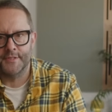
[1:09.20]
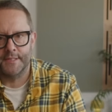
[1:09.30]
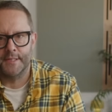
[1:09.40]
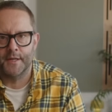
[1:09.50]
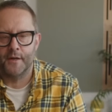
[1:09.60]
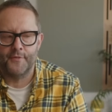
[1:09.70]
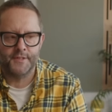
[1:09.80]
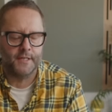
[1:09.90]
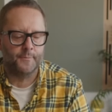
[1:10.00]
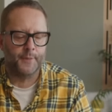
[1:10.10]
cities that I
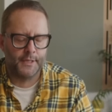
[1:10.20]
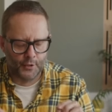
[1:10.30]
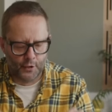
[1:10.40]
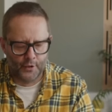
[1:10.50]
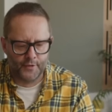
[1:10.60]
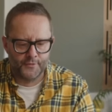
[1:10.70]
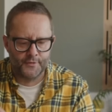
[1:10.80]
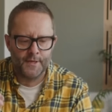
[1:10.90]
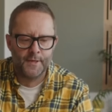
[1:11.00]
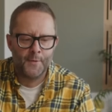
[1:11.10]
visit.
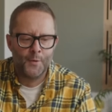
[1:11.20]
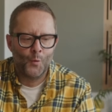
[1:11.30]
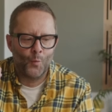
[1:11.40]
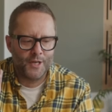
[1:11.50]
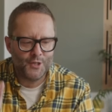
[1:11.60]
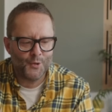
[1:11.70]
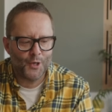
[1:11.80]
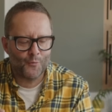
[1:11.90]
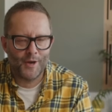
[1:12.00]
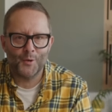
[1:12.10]
Because when you
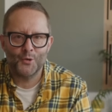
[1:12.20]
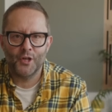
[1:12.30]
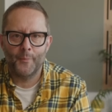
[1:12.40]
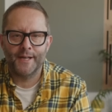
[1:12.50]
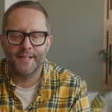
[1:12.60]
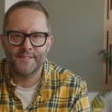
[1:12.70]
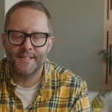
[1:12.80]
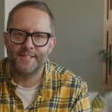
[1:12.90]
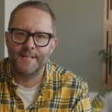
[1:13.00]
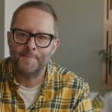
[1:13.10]
go record shopping in a
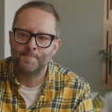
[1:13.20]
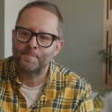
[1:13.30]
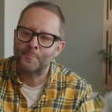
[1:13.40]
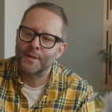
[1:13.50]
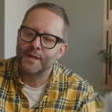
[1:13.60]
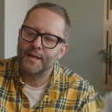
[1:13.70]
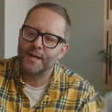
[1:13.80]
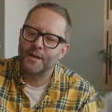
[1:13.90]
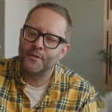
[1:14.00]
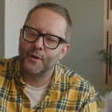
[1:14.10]
city,
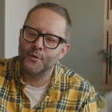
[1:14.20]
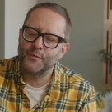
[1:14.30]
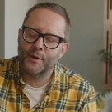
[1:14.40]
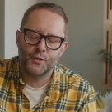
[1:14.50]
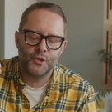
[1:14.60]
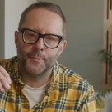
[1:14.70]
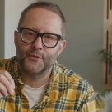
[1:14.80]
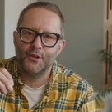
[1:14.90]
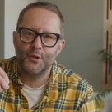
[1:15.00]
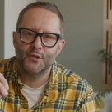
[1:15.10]
those record
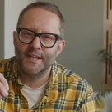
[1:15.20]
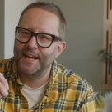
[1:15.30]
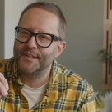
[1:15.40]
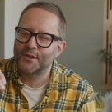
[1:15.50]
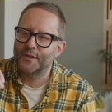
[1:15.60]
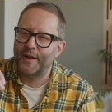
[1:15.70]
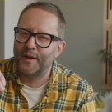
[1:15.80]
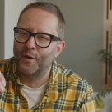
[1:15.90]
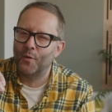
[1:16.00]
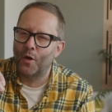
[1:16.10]
shops are usually in sort of
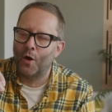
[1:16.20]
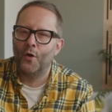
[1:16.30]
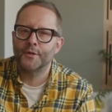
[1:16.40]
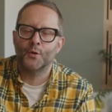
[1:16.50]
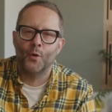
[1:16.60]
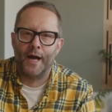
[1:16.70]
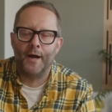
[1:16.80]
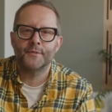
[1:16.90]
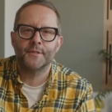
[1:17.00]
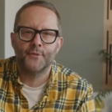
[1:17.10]
odd or
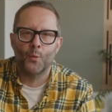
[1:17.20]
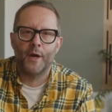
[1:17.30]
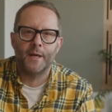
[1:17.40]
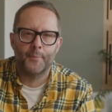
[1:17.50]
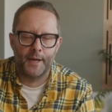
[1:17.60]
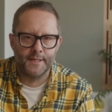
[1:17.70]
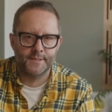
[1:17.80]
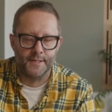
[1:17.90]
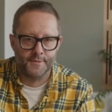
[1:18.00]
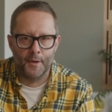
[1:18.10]
out of the way
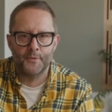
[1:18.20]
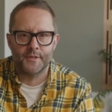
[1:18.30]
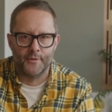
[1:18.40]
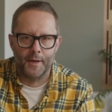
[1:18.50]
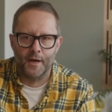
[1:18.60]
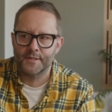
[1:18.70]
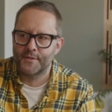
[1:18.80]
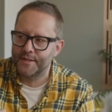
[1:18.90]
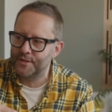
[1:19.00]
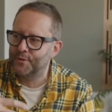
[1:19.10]
places. Most of them are.
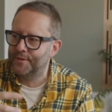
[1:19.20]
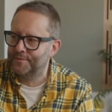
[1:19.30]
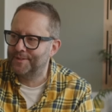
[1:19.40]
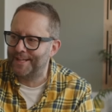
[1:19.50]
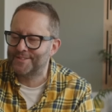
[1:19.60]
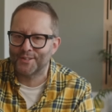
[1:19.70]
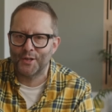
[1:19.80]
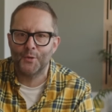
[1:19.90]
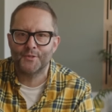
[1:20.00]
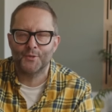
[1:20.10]
So that you get to
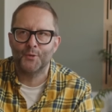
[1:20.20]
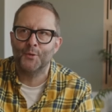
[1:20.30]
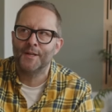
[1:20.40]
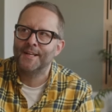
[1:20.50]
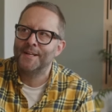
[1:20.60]
go to